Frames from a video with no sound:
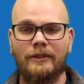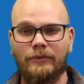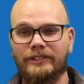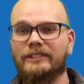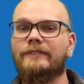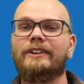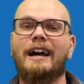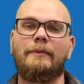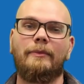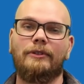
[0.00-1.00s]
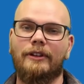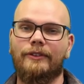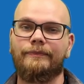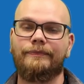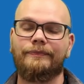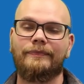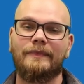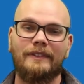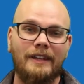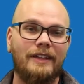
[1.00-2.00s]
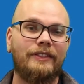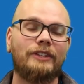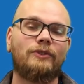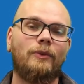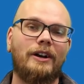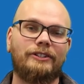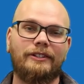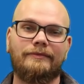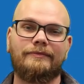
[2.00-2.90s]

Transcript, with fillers: please leave a comment below. Thanks for watching.